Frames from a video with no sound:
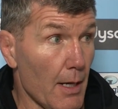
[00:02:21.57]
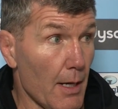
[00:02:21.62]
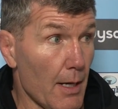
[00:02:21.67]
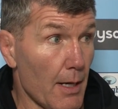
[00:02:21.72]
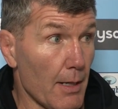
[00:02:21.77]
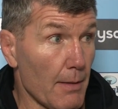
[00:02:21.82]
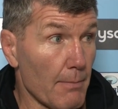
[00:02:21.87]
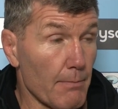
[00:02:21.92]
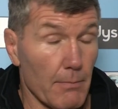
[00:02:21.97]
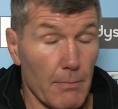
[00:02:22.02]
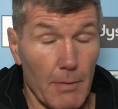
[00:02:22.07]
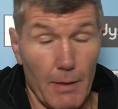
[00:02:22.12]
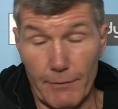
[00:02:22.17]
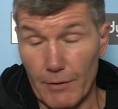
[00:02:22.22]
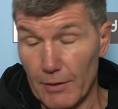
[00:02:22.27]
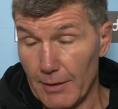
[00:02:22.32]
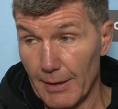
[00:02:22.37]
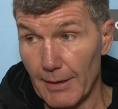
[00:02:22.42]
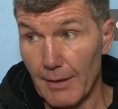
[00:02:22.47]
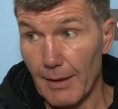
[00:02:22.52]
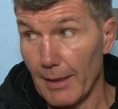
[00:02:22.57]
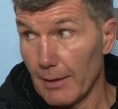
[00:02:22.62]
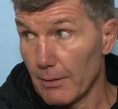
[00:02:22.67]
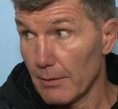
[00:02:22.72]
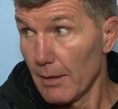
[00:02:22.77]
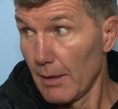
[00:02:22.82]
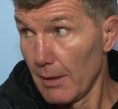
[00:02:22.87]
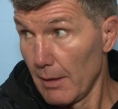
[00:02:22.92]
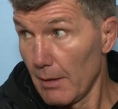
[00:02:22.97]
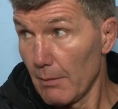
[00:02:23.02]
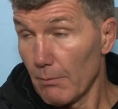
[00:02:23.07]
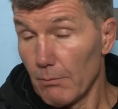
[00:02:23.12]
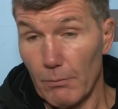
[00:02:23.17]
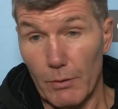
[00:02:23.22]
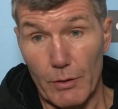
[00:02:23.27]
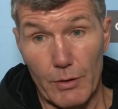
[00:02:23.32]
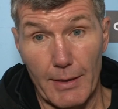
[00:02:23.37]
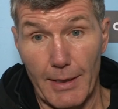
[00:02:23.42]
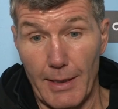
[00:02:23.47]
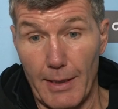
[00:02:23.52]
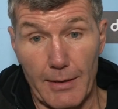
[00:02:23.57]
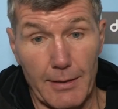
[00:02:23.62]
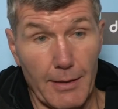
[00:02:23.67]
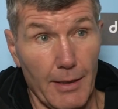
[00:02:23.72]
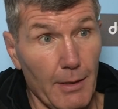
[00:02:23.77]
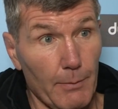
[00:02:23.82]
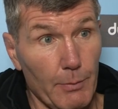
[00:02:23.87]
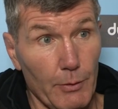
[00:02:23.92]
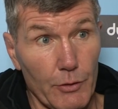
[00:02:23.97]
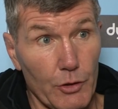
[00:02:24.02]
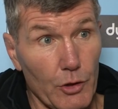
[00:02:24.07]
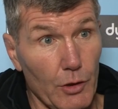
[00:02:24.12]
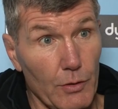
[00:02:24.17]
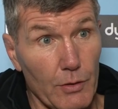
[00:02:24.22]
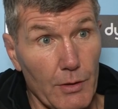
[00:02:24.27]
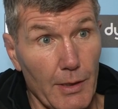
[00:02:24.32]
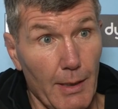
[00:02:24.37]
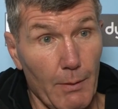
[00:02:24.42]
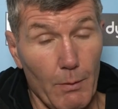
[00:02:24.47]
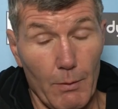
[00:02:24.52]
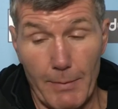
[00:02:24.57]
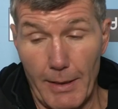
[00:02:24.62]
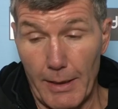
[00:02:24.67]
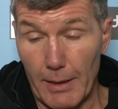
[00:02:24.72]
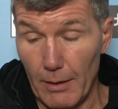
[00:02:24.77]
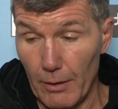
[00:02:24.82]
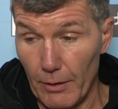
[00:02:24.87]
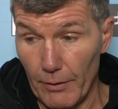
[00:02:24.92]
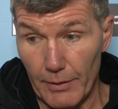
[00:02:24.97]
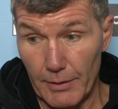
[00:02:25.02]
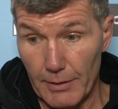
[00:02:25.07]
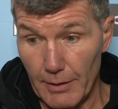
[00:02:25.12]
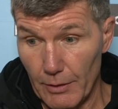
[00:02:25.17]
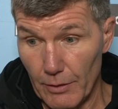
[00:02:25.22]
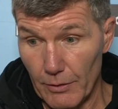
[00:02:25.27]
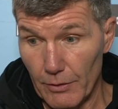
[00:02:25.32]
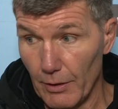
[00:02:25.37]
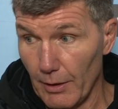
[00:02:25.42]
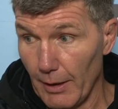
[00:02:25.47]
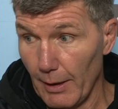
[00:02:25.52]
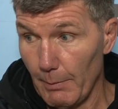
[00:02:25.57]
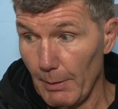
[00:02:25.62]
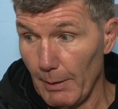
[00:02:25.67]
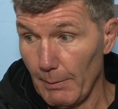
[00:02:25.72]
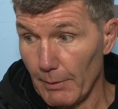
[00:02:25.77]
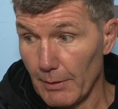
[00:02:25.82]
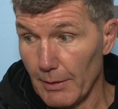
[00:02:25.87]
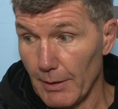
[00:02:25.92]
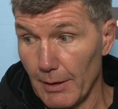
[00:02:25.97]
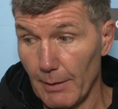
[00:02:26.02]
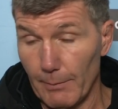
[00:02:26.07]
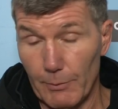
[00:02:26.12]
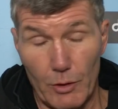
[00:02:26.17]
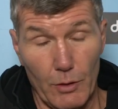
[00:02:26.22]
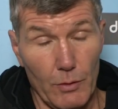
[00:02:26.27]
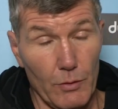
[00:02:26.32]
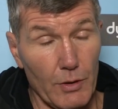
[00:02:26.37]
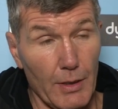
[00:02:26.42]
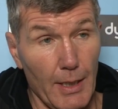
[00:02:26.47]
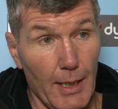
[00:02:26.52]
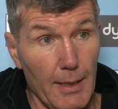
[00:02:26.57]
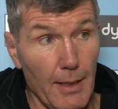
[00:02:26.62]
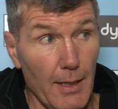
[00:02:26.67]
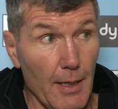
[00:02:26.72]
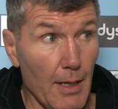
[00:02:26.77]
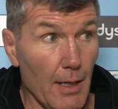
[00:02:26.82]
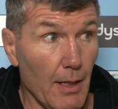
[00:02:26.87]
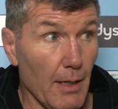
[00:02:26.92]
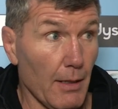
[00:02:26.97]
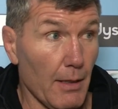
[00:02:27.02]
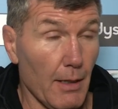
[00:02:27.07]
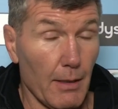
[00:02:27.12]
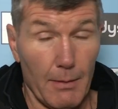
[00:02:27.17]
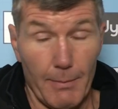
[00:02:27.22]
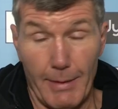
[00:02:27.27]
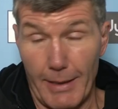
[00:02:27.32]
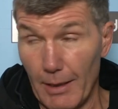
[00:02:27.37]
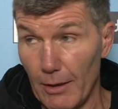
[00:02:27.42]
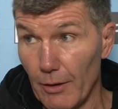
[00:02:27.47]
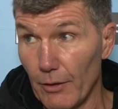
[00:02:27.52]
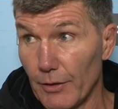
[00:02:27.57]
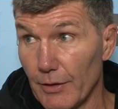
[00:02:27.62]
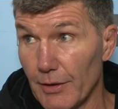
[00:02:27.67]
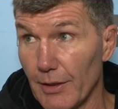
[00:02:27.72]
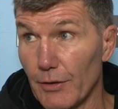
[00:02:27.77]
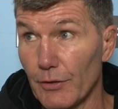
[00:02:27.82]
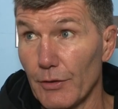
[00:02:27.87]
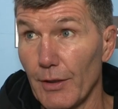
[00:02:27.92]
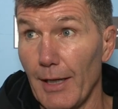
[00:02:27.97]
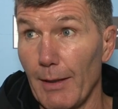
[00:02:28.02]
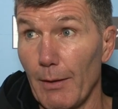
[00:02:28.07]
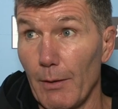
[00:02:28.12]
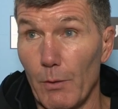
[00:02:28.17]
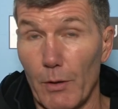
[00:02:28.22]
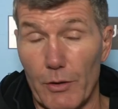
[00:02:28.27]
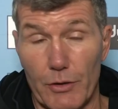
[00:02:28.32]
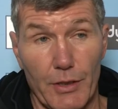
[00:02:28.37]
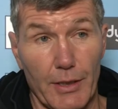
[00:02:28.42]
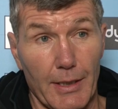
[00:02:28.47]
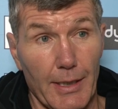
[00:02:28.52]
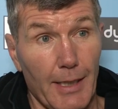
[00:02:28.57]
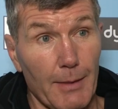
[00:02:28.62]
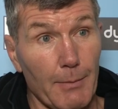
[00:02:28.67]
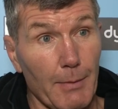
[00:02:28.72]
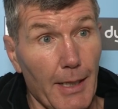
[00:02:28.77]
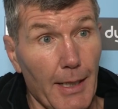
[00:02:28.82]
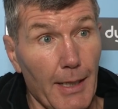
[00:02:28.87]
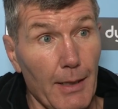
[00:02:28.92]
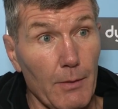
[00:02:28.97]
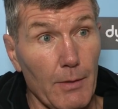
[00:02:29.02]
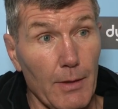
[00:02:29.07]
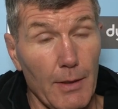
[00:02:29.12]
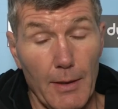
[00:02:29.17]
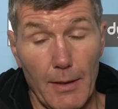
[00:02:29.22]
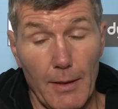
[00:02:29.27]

I've just said to the lads, we'll see how you turn up on Tuesday. We'll make a lot of decisions on how people turn up Tuesday. I'm going to make a lot of decisions on how I watch the game now.